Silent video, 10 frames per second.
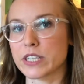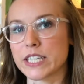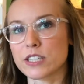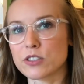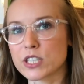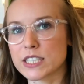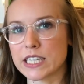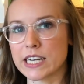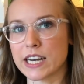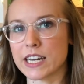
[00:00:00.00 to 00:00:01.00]

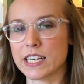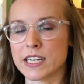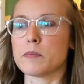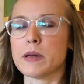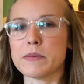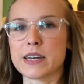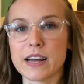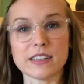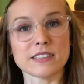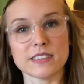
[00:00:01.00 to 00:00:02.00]
interested in. Maybe
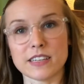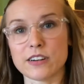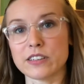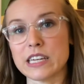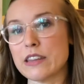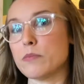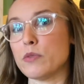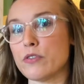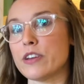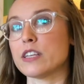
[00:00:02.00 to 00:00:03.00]
not necessarily the
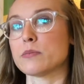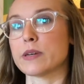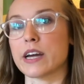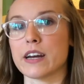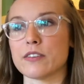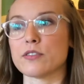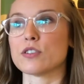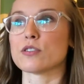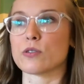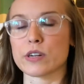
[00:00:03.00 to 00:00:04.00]
movies, but kind of the
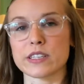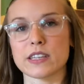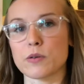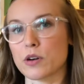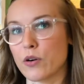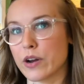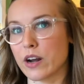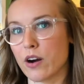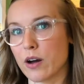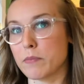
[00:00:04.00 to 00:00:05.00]
stories that were
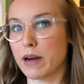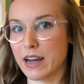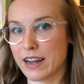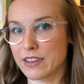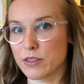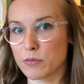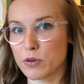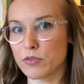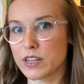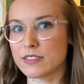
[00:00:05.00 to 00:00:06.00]
going on behind the
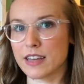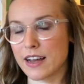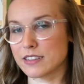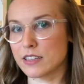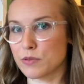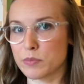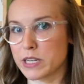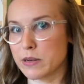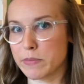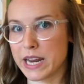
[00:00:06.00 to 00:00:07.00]
movies as they were
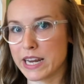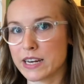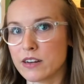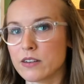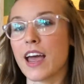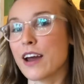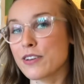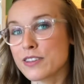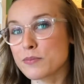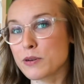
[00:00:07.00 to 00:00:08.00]
being made. I
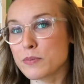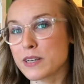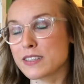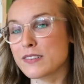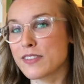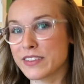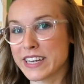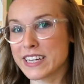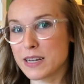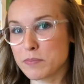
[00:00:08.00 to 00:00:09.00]
read this book because of the
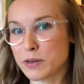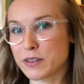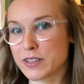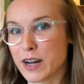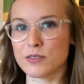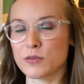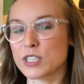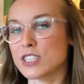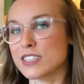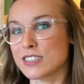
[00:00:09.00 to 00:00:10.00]
Late Night Book Club,
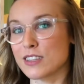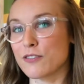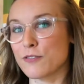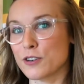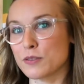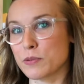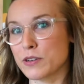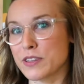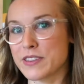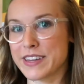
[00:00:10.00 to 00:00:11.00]
which this is the first
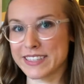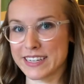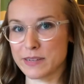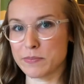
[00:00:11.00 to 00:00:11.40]
book that they did